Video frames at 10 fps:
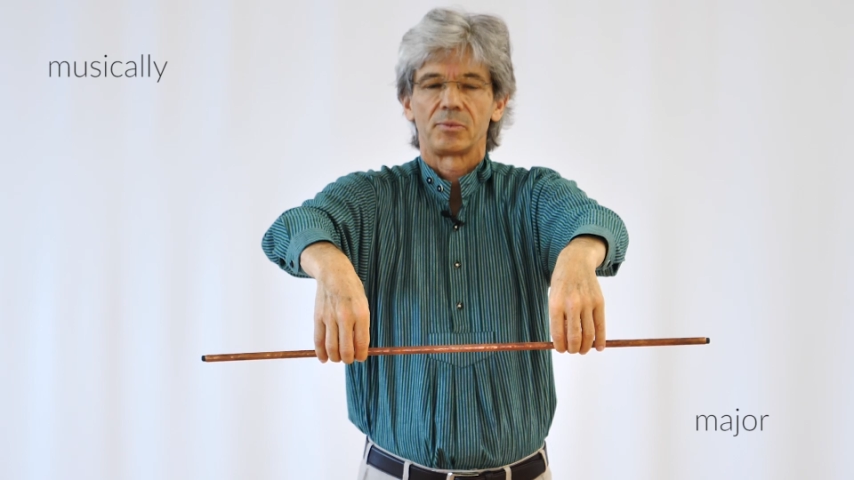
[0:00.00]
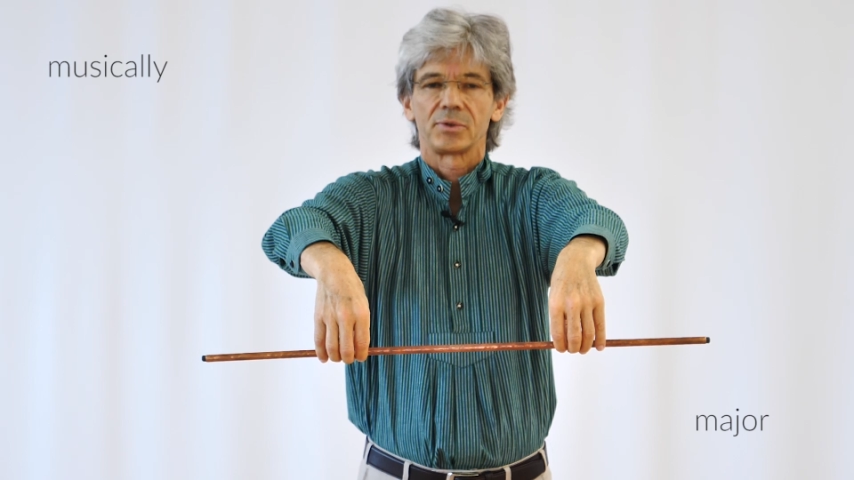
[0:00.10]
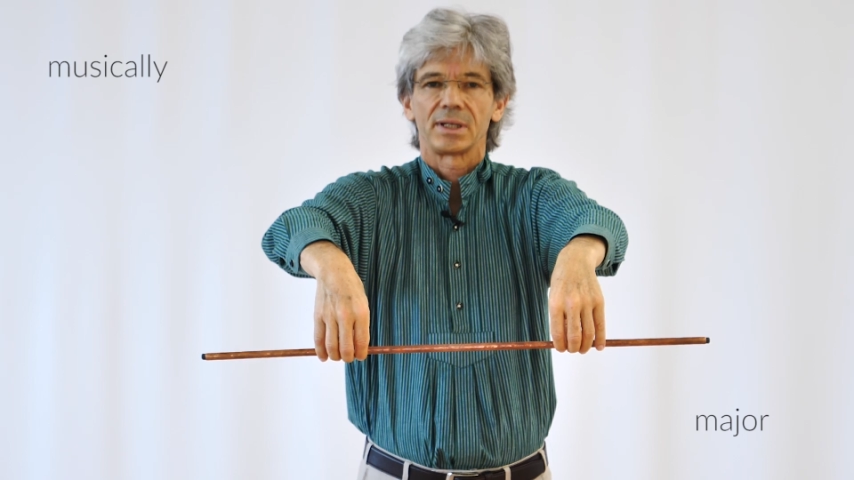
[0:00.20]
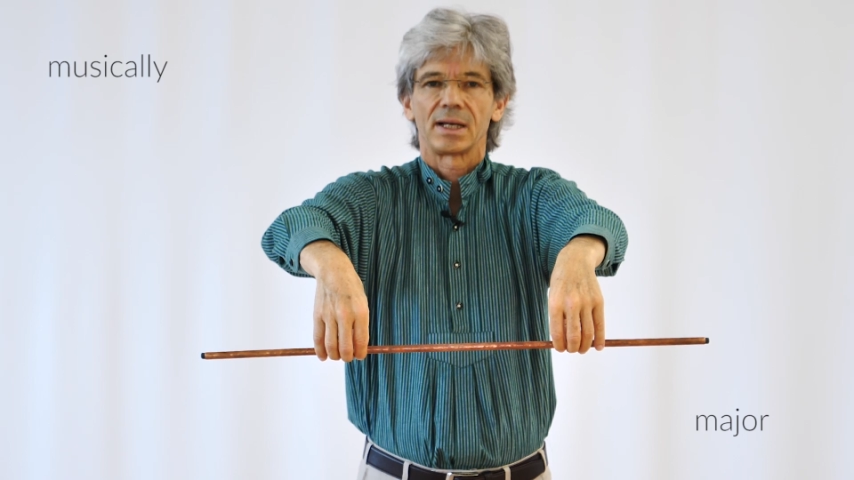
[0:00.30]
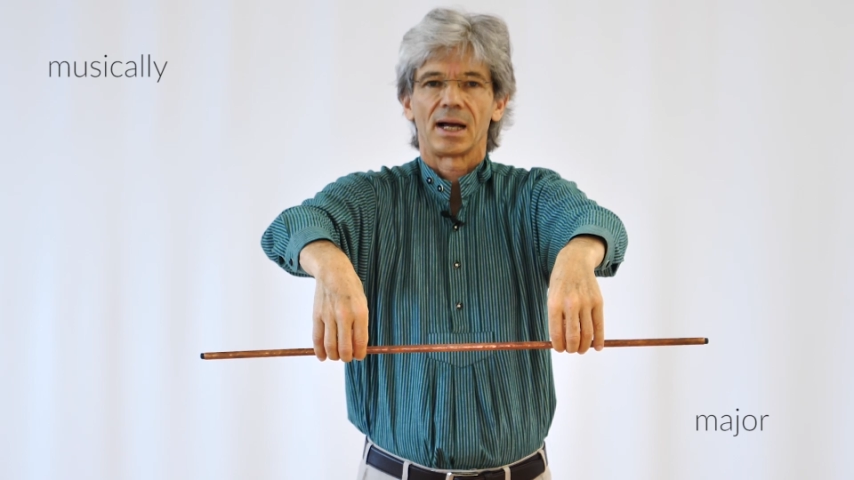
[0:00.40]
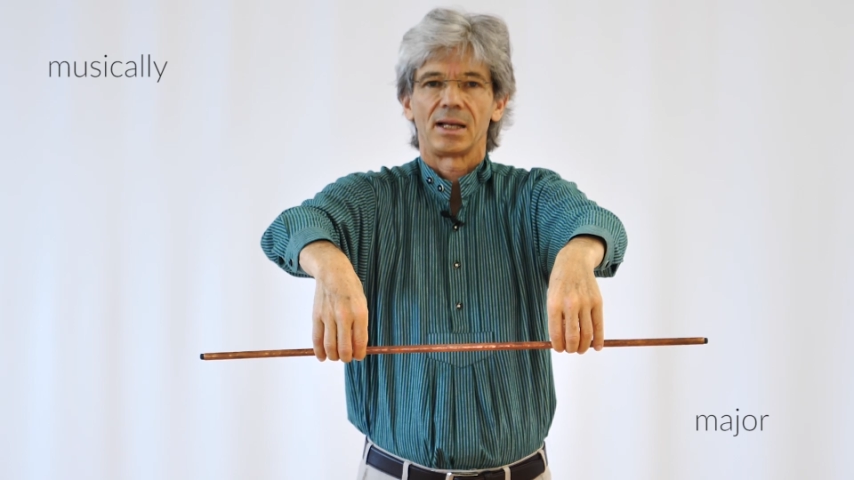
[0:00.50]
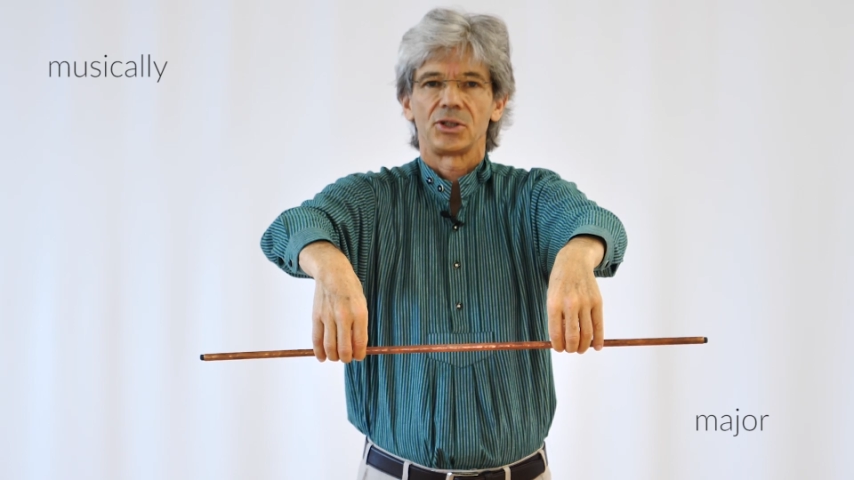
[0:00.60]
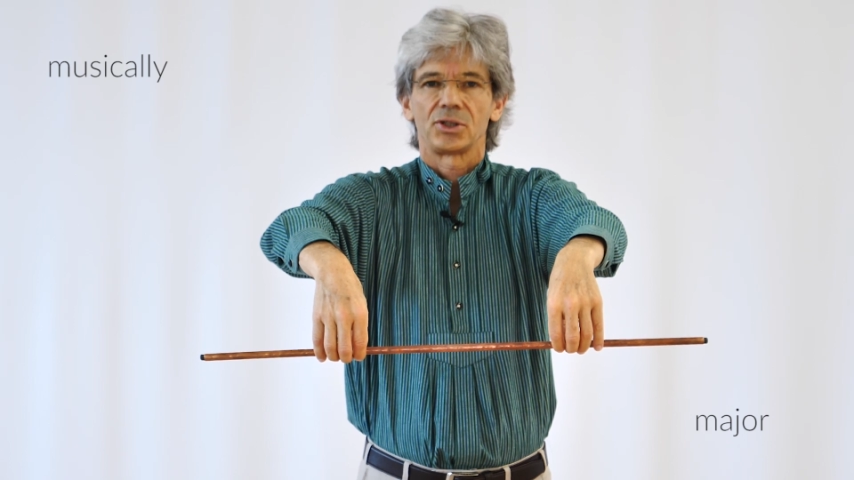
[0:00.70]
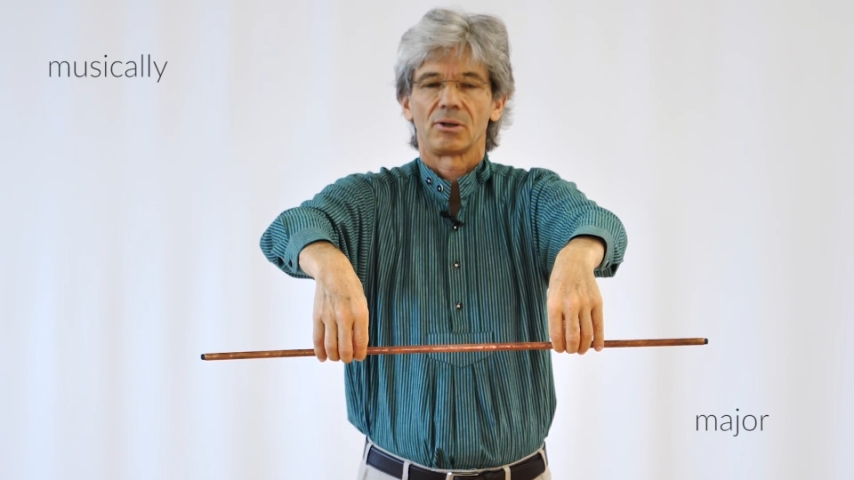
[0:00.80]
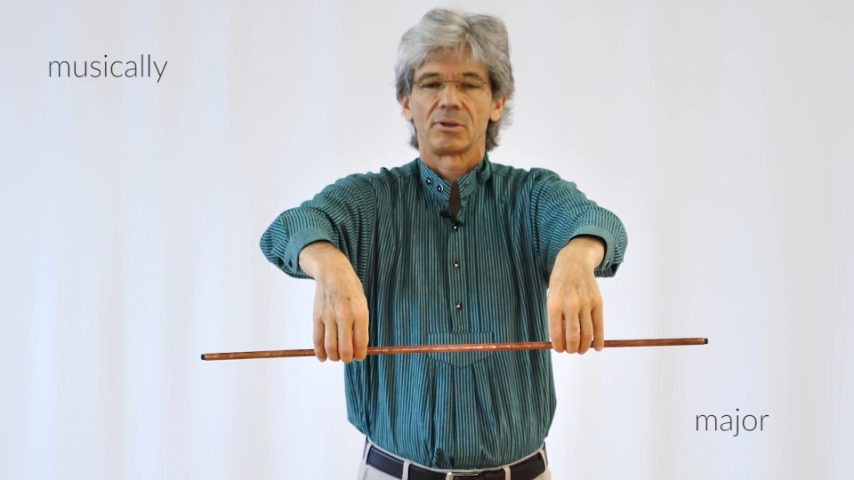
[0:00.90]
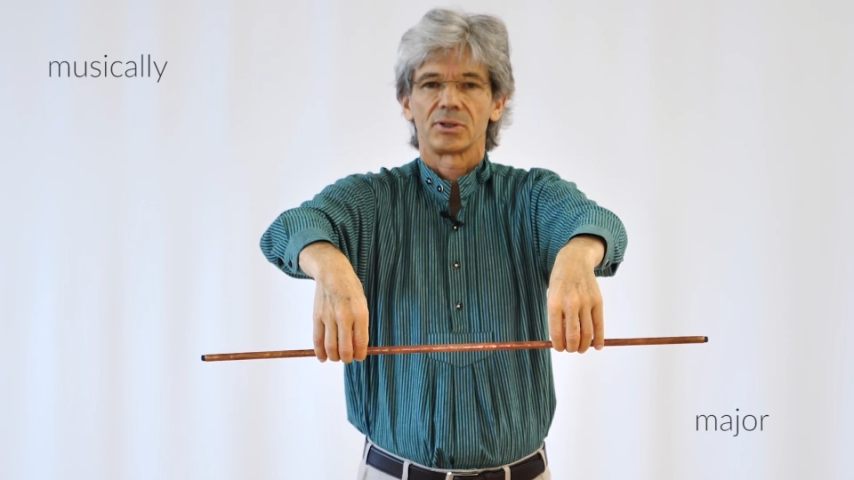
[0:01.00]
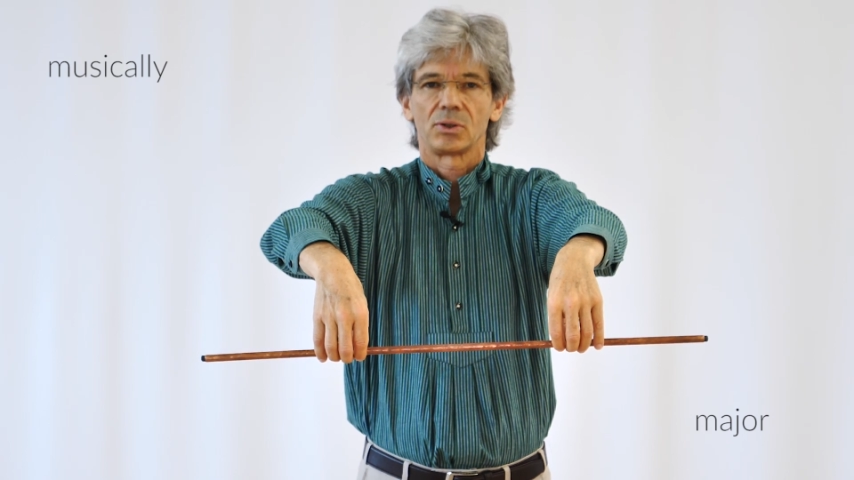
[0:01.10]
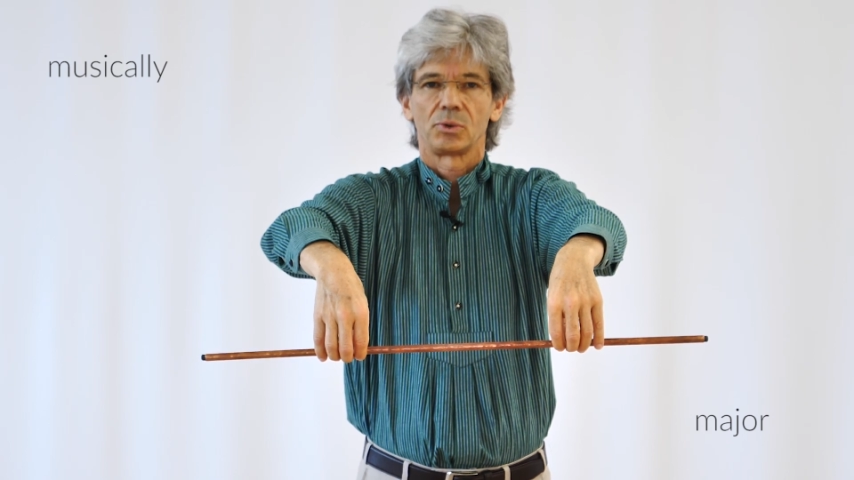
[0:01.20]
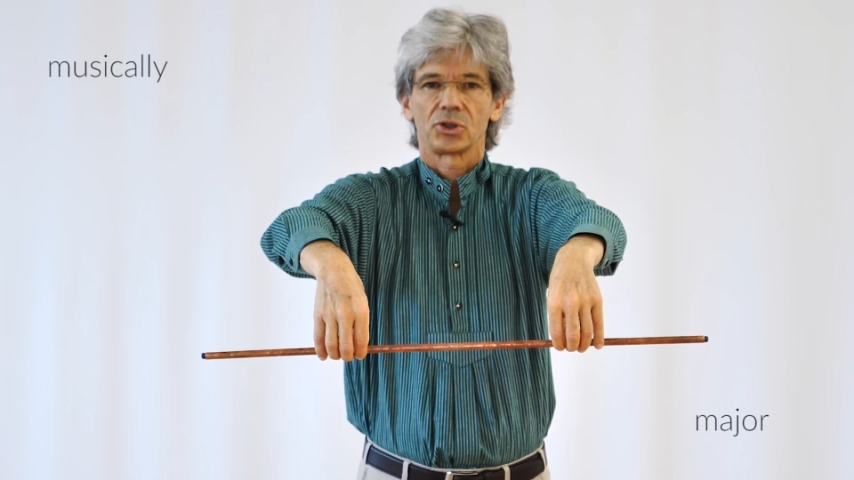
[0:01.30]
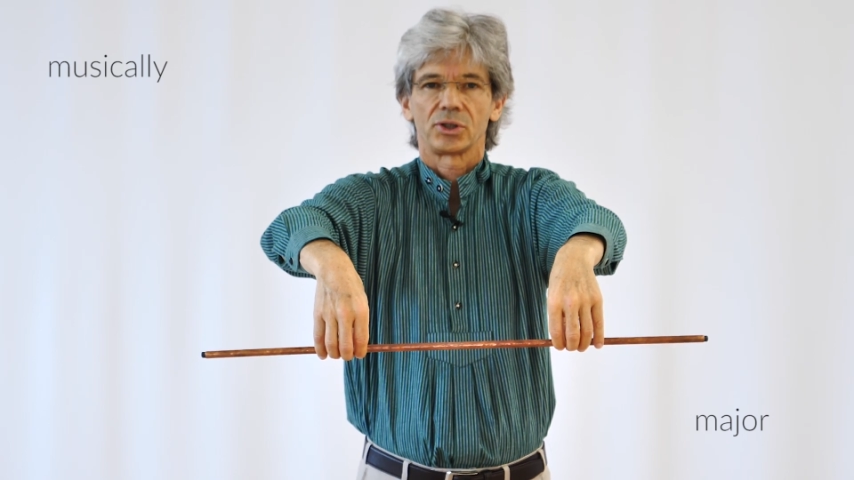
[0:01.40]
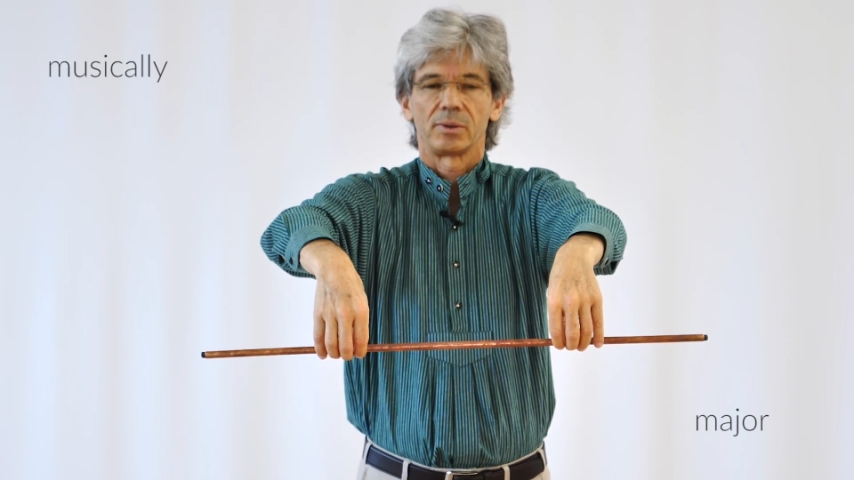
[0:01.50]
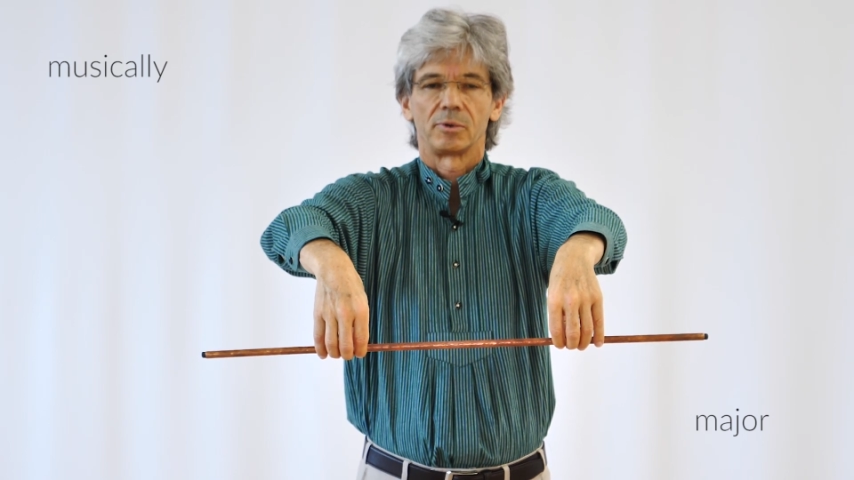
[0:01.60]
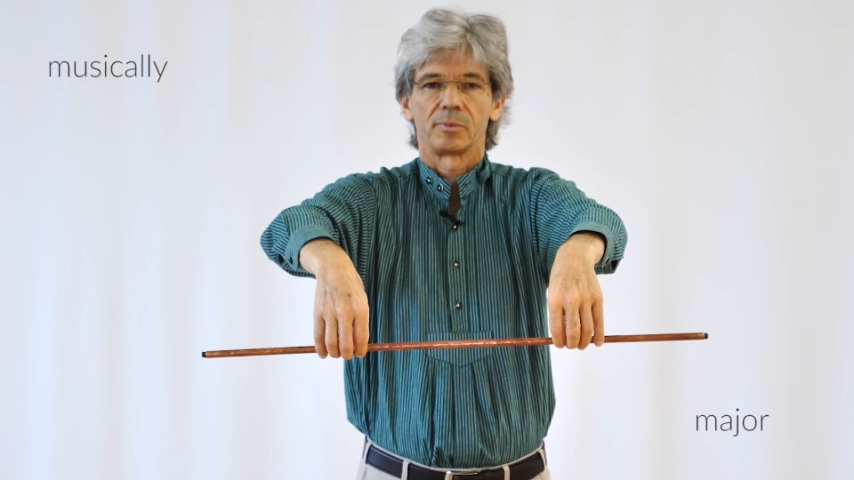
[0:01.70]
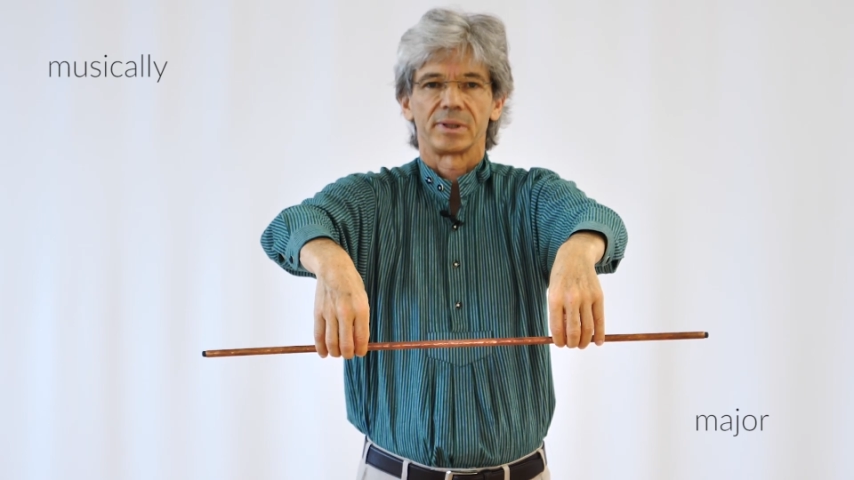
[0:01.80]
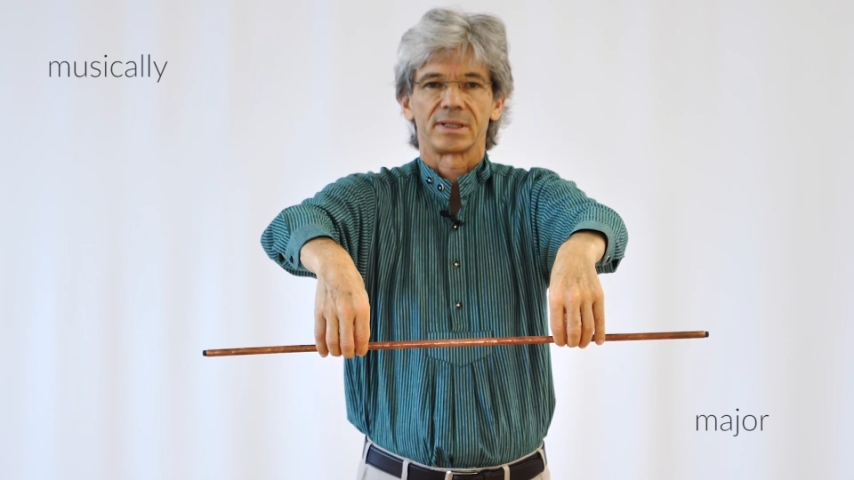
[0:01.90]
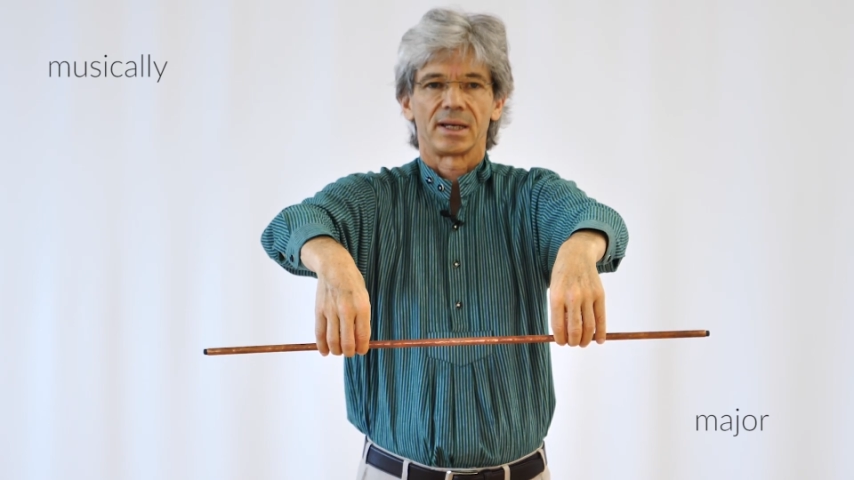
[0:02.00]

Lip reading: outwards comes into being,